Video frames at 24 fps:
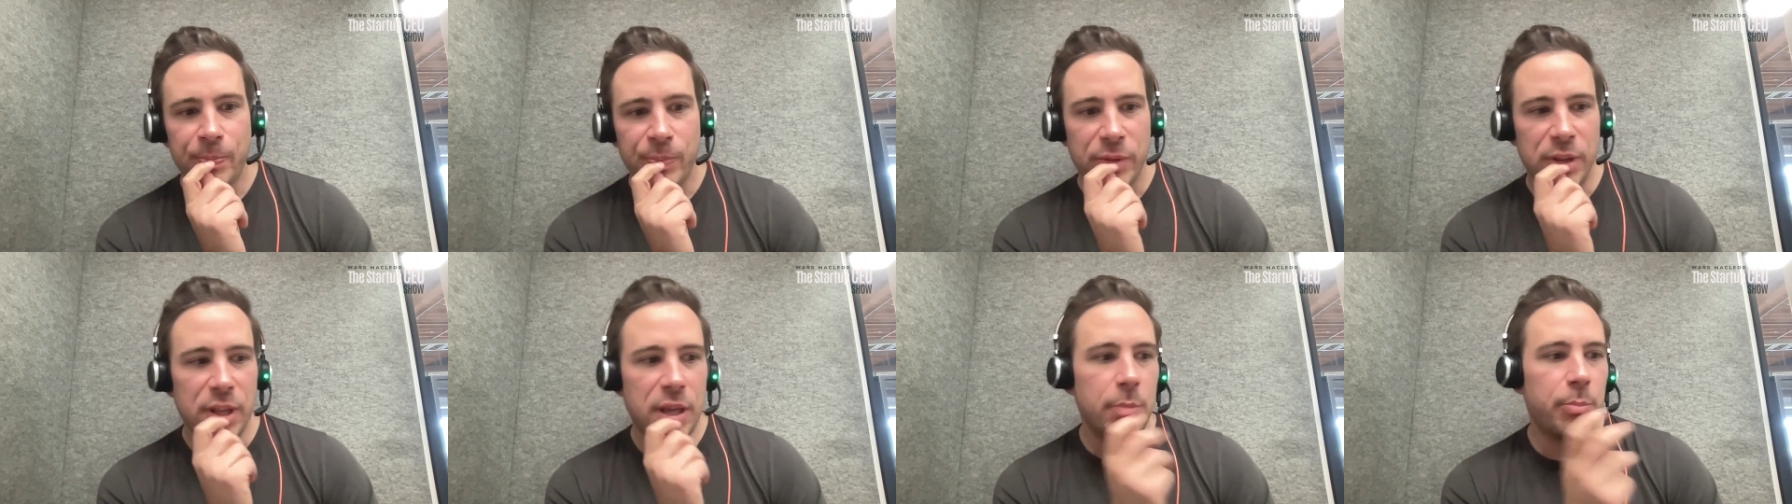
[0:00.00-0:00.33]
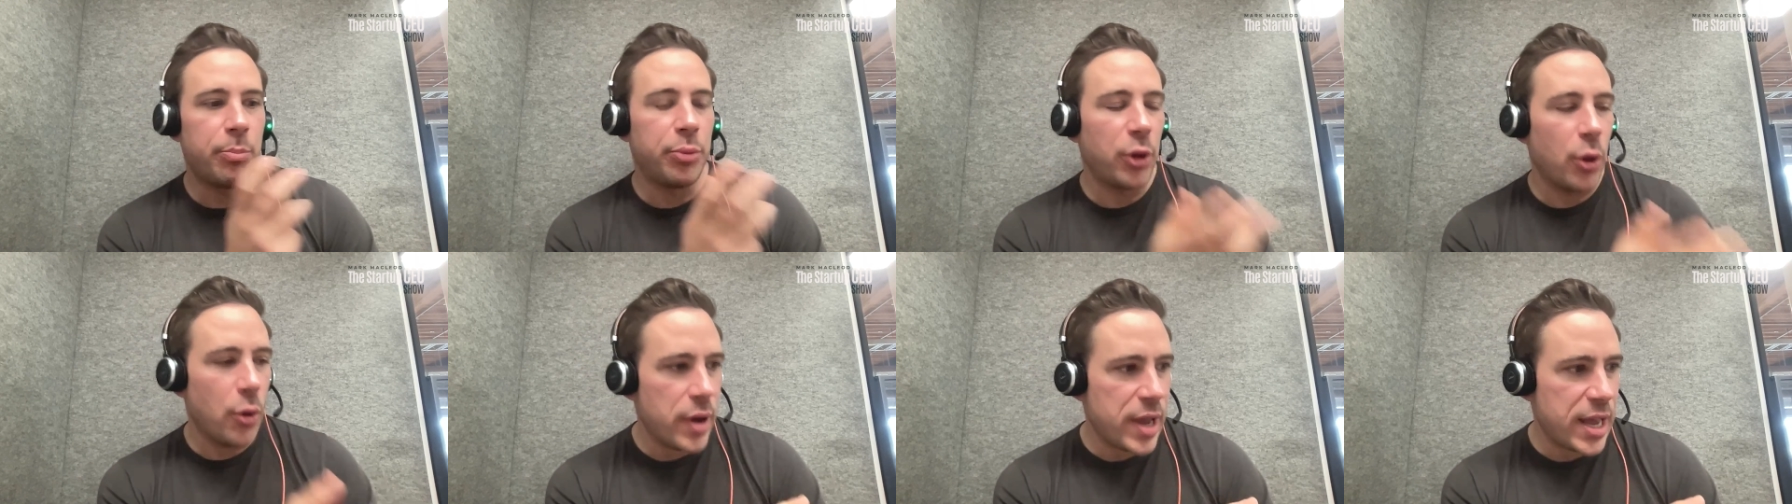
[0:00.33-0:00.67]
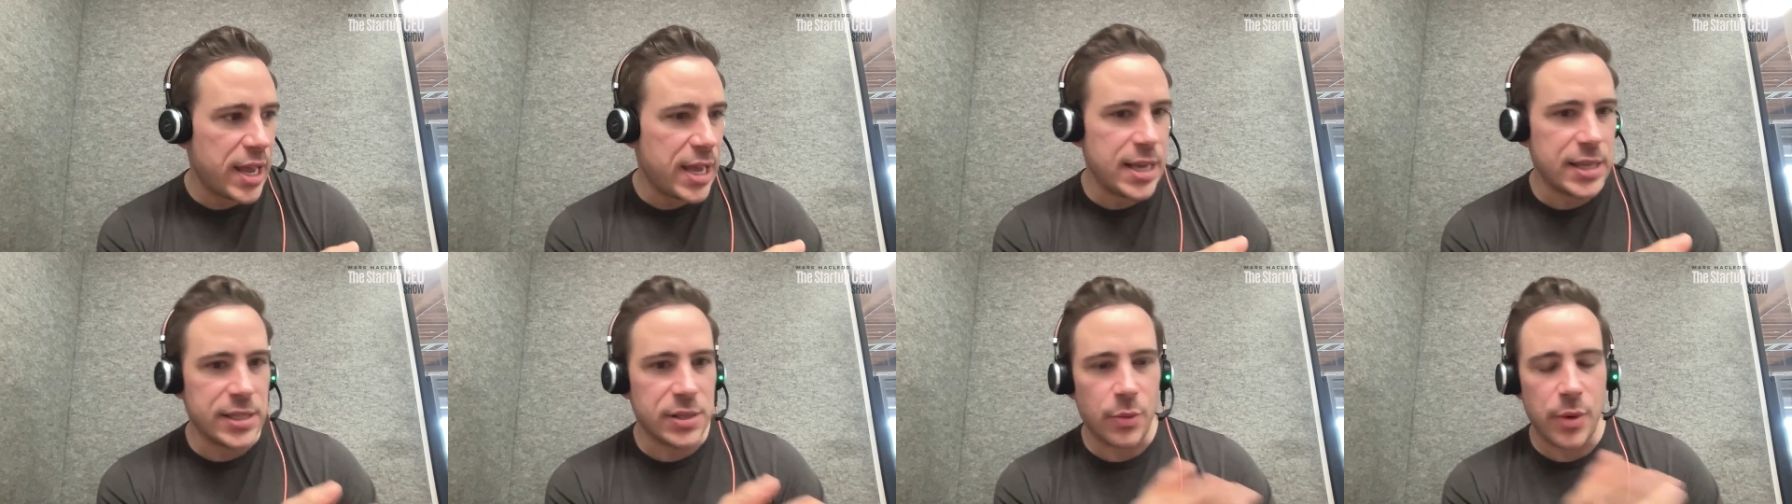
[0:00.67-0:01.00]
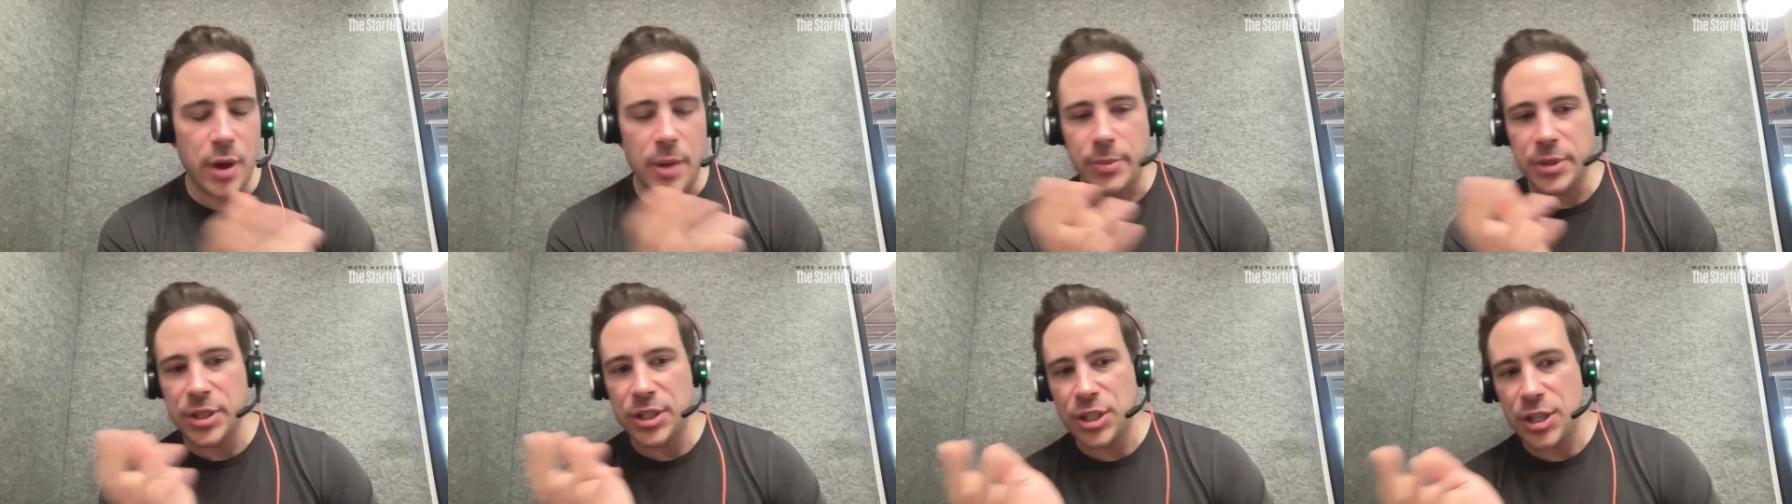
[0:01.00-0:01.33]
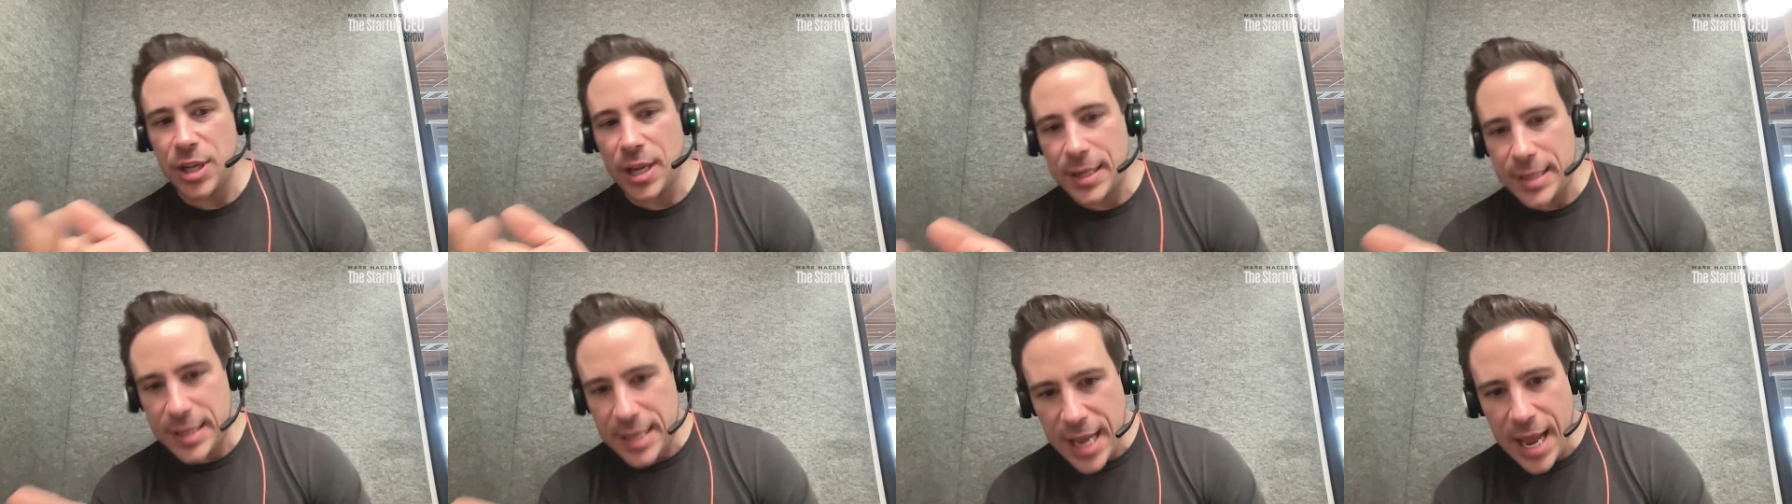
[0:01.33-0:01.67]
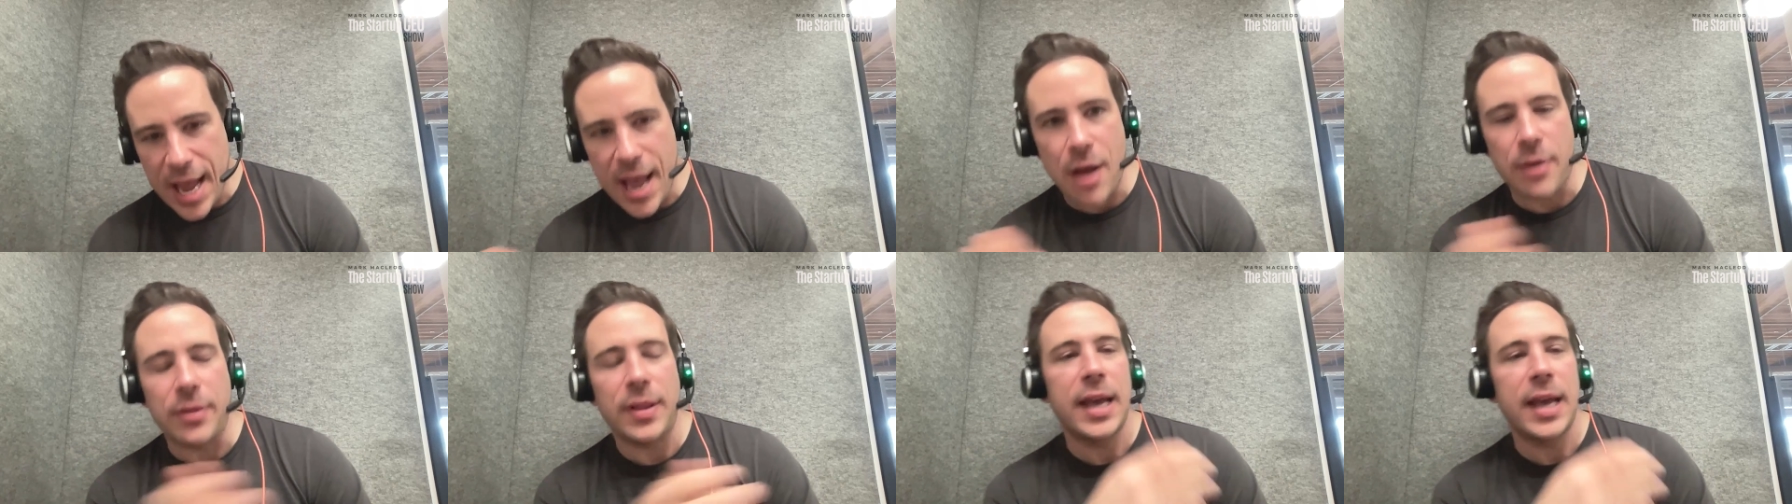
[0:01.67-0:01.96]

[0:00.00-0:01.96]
the employees, and we almost shut down.